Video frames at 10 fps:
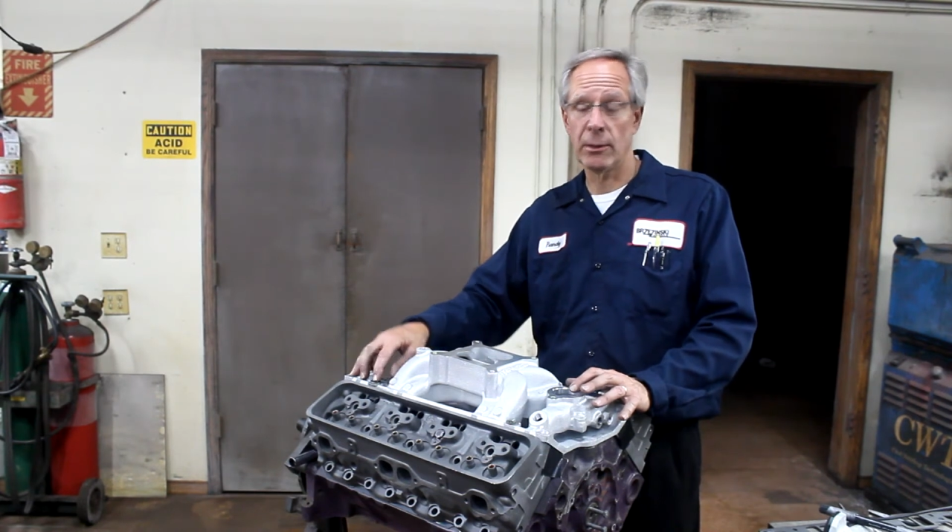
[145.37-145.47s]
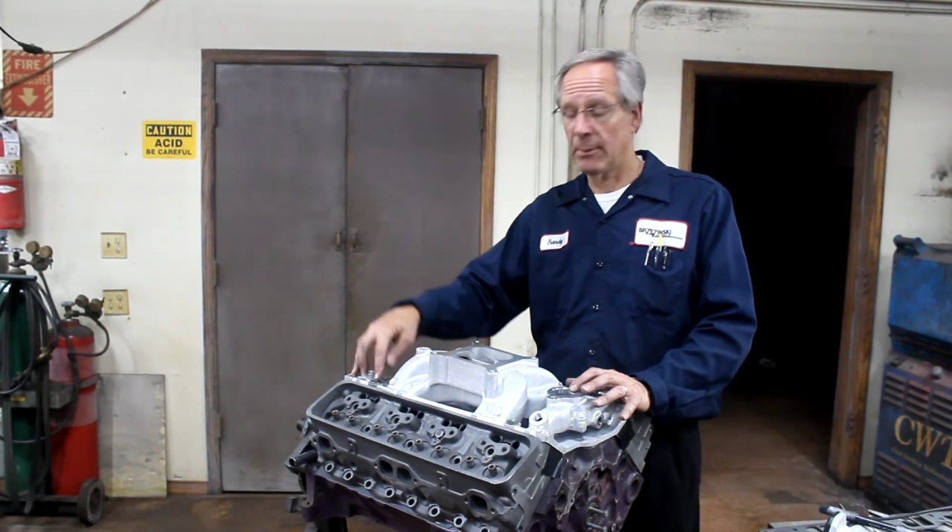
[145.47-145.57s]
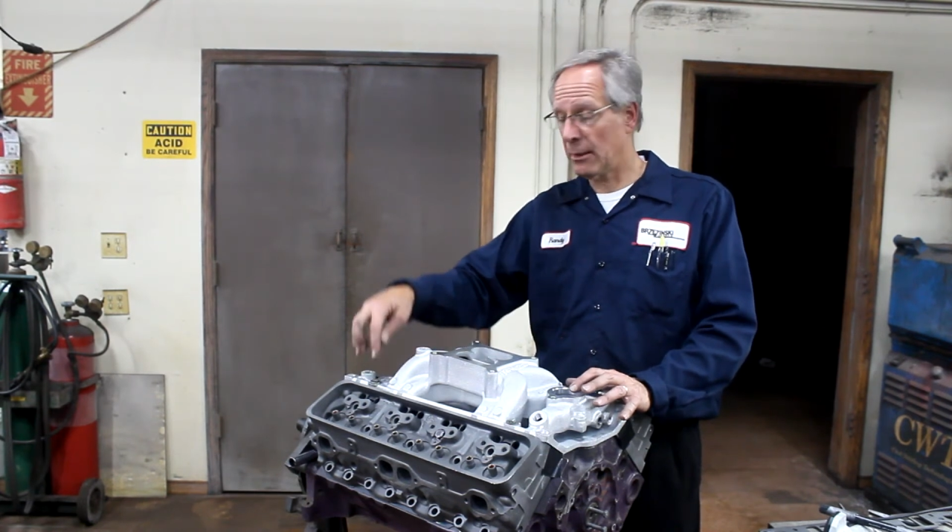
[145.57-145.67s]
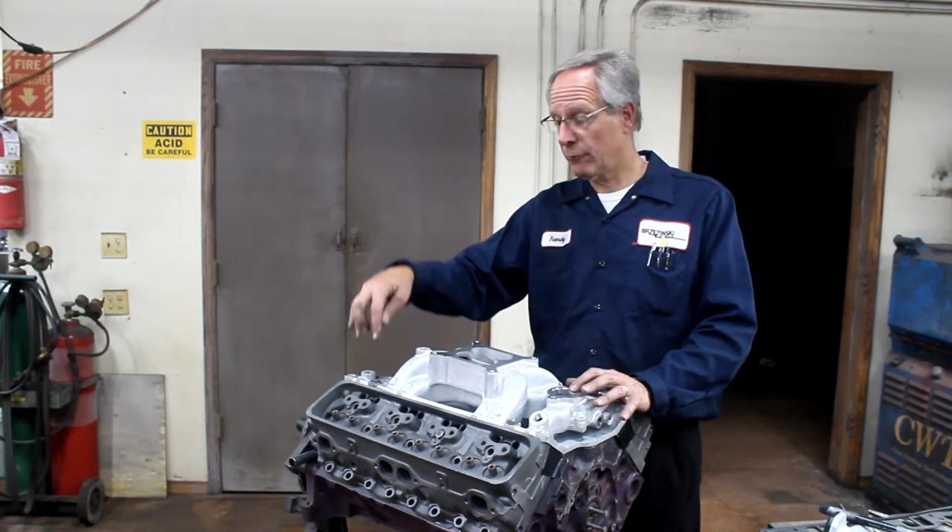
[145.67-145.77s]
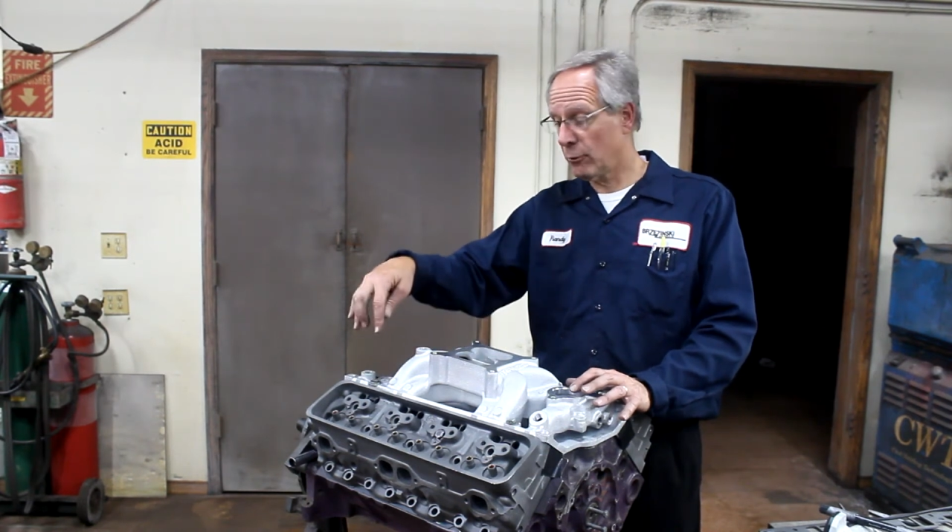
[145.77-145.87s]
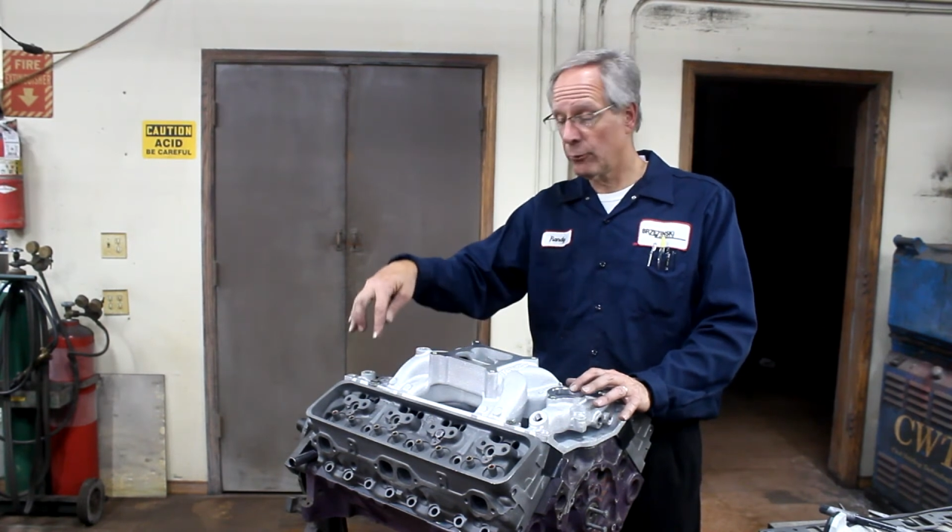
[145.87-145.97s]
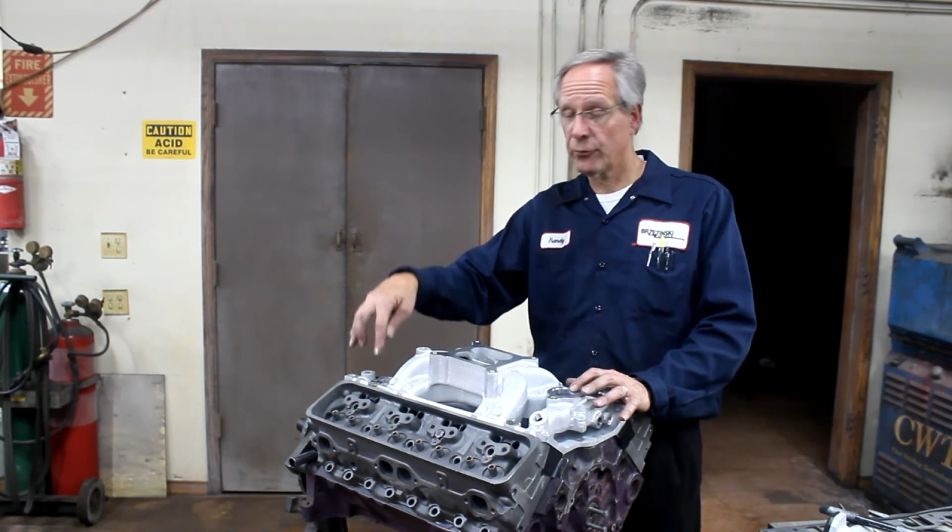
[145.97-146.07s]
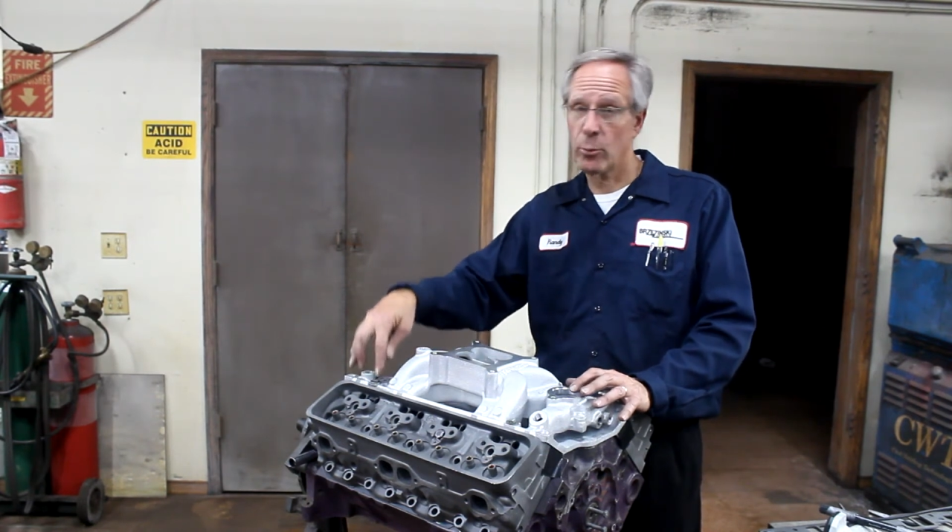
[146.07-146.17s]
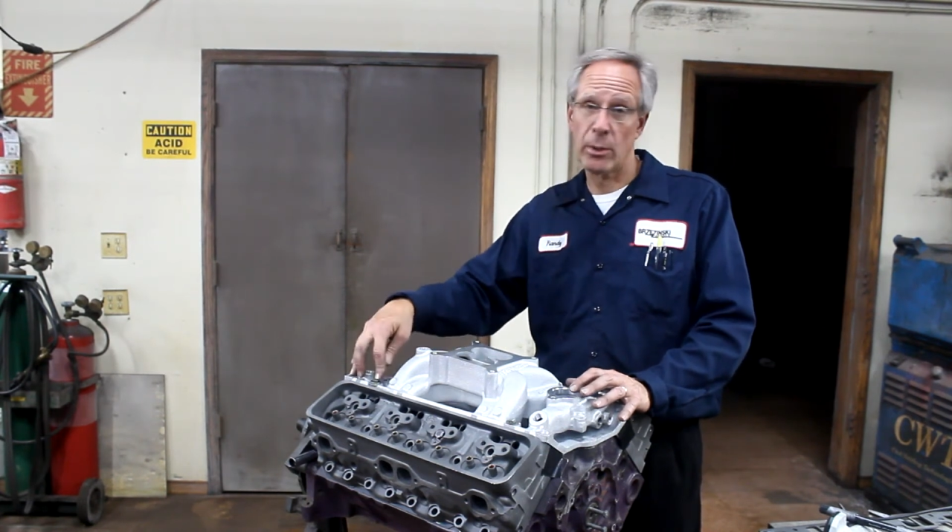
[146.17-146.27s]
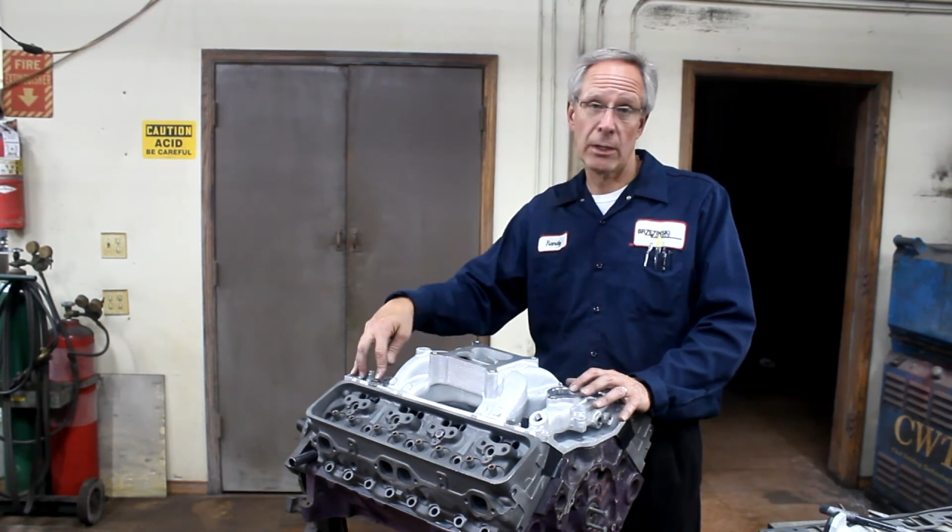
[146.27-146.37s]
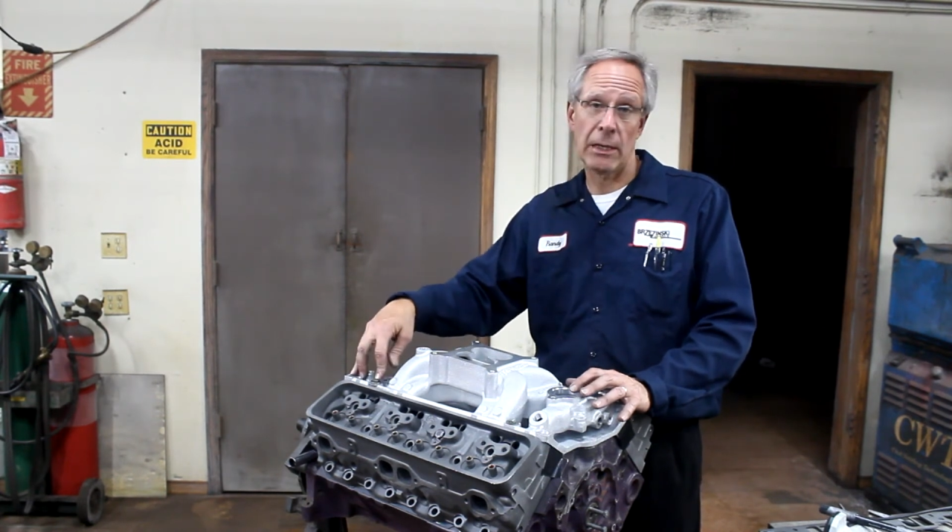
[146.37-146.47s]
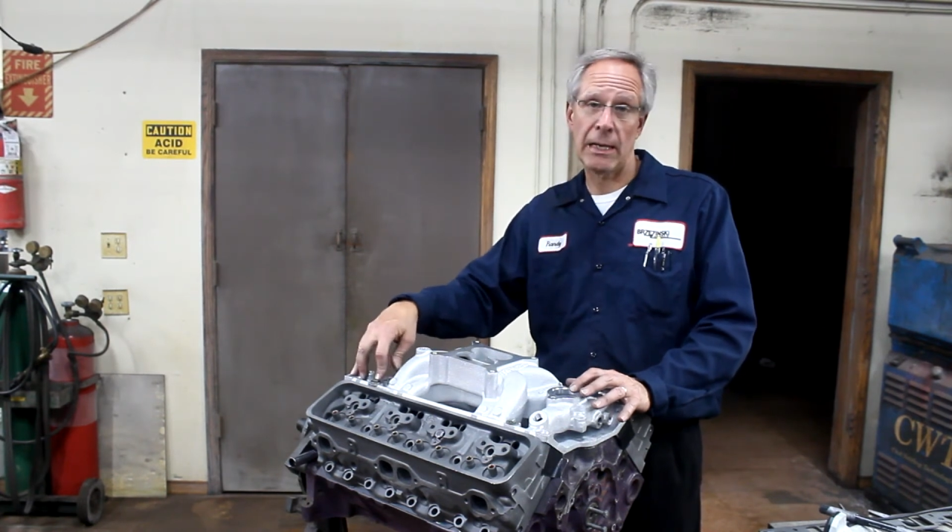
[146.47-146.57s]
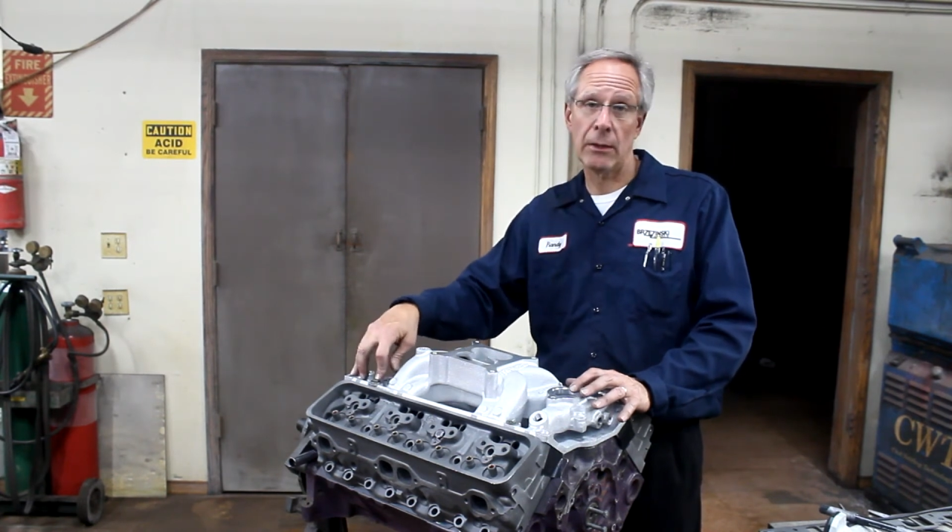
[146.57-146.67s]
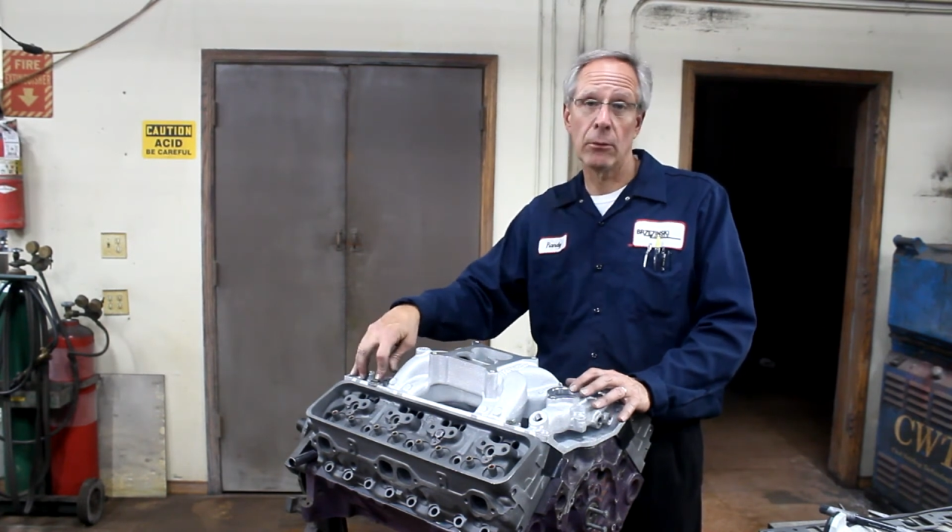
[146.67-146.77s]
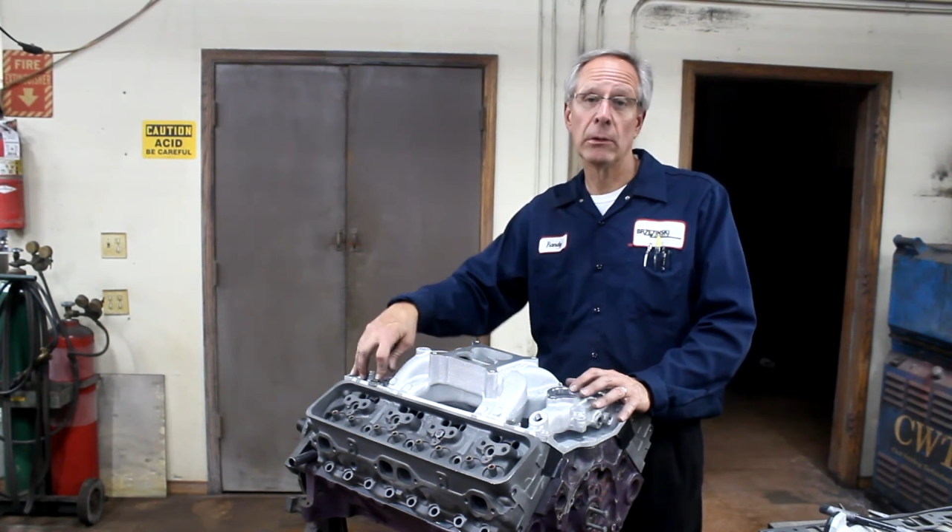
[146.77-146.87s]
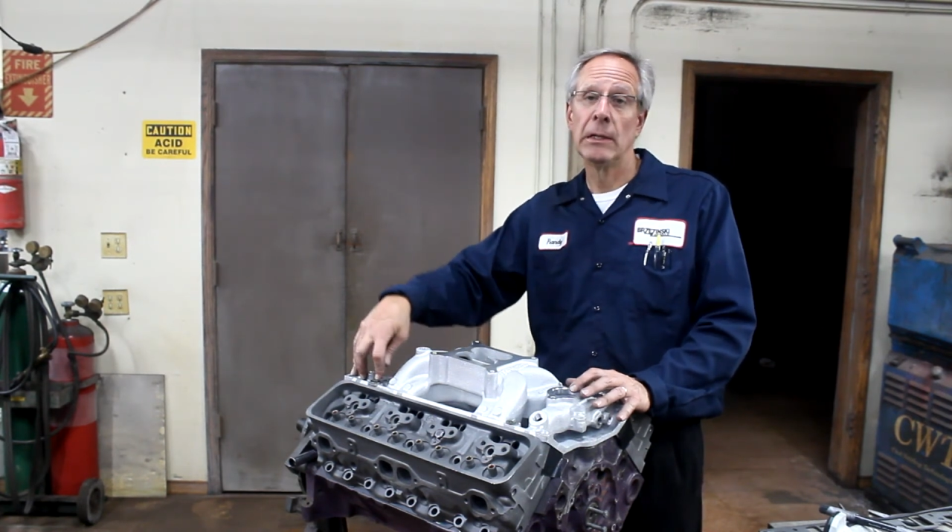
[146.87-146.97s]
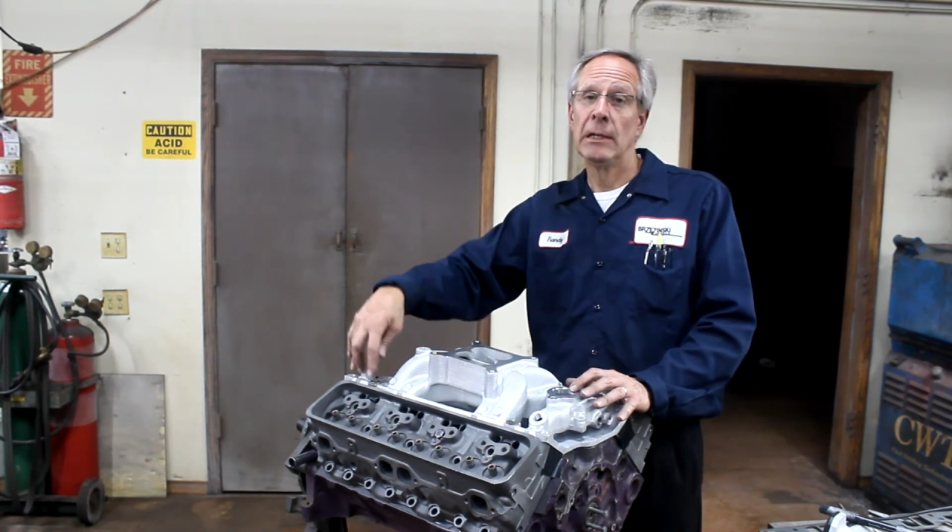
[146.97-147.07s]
manifolds going on an angle,